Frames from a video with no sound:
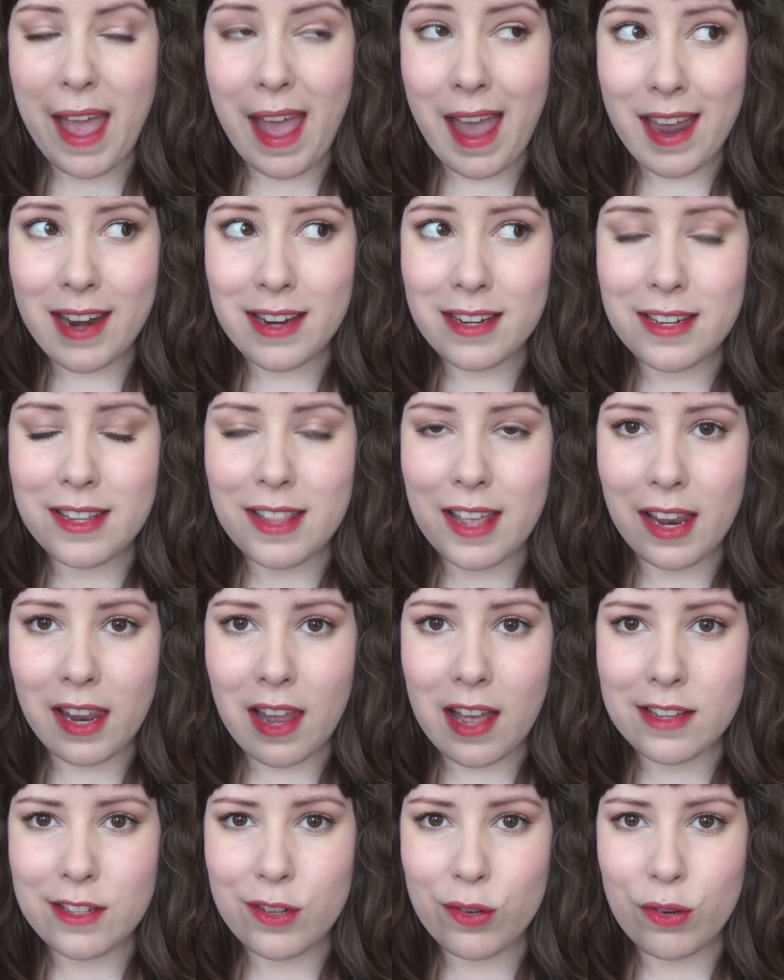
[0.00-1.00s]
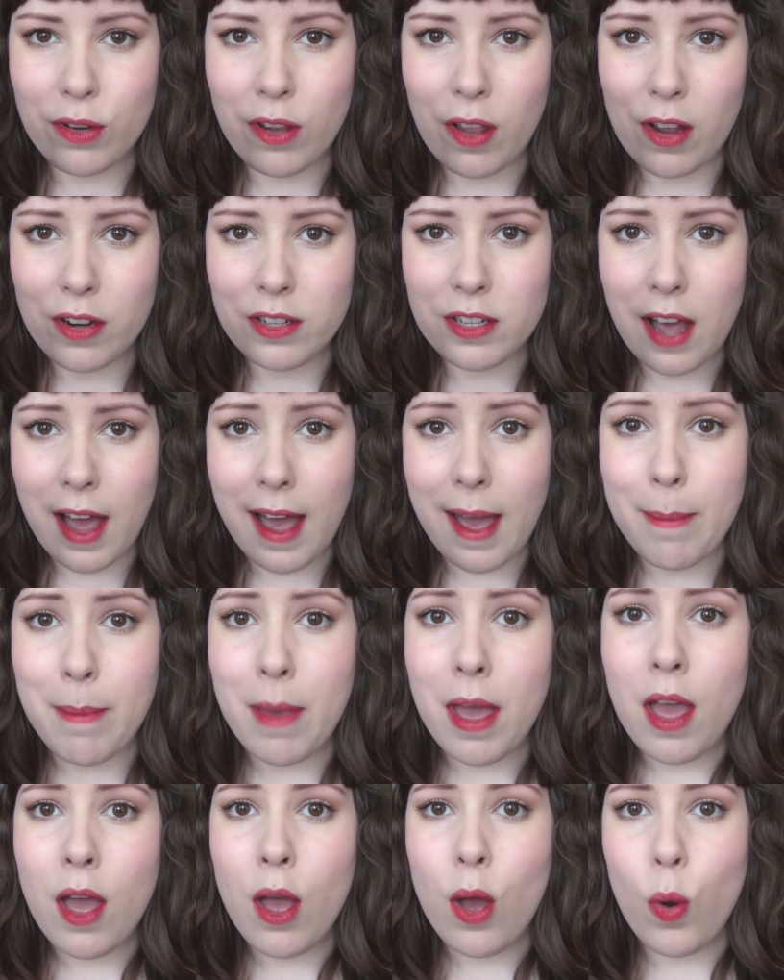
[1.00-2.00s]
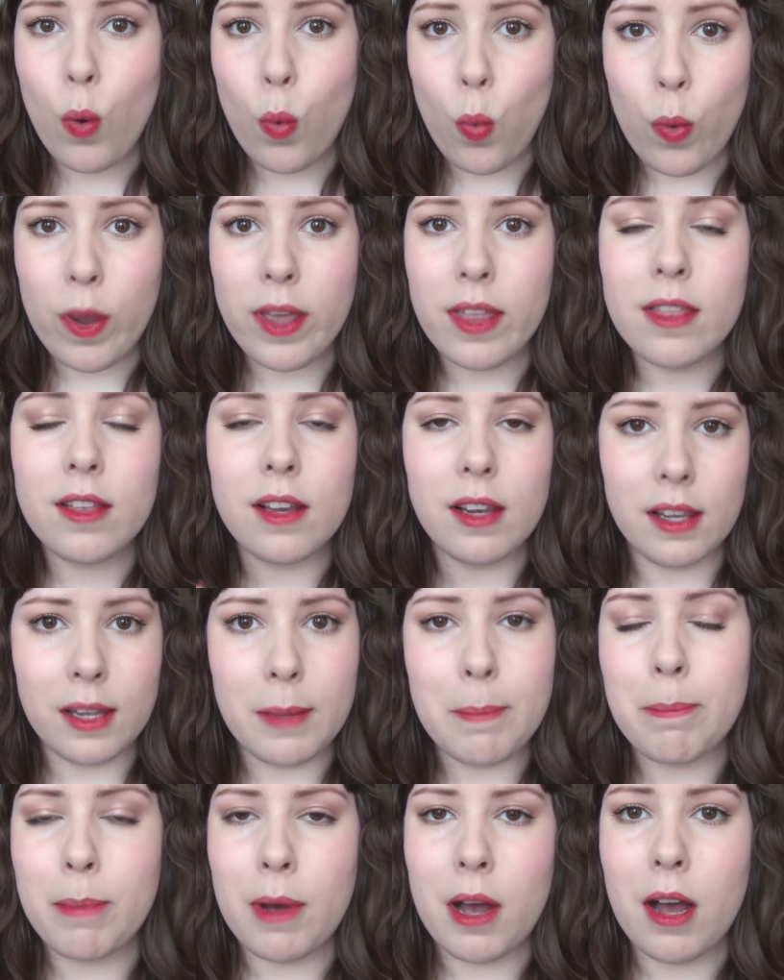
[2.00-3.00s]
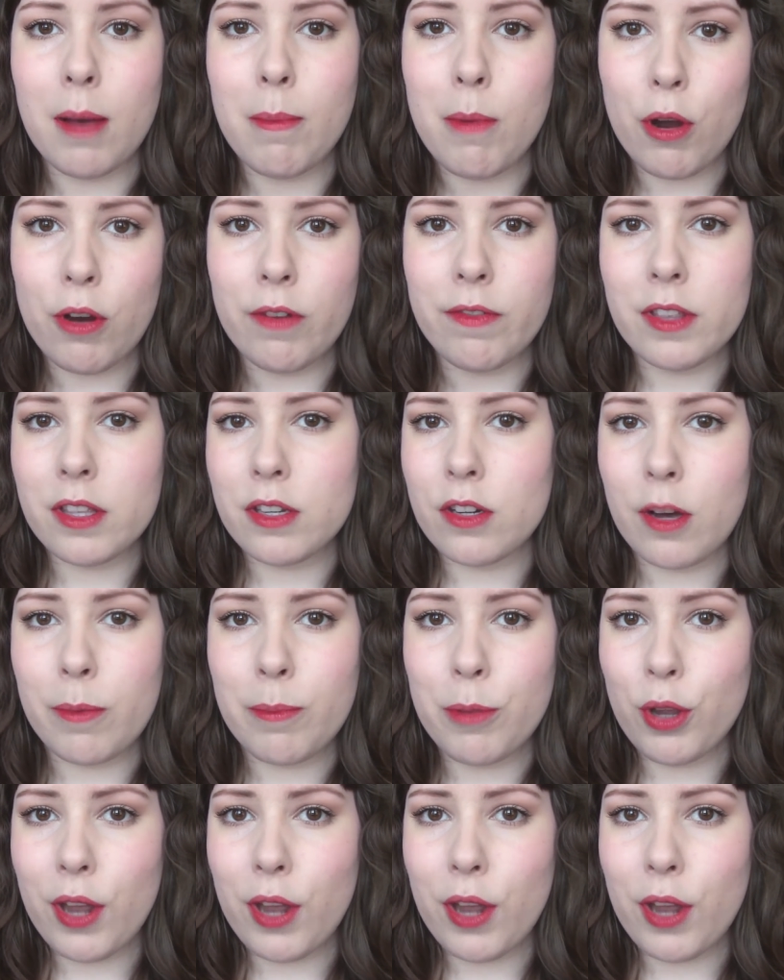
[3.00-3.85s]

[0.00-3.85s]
and they last a good long time with lip balm over the top.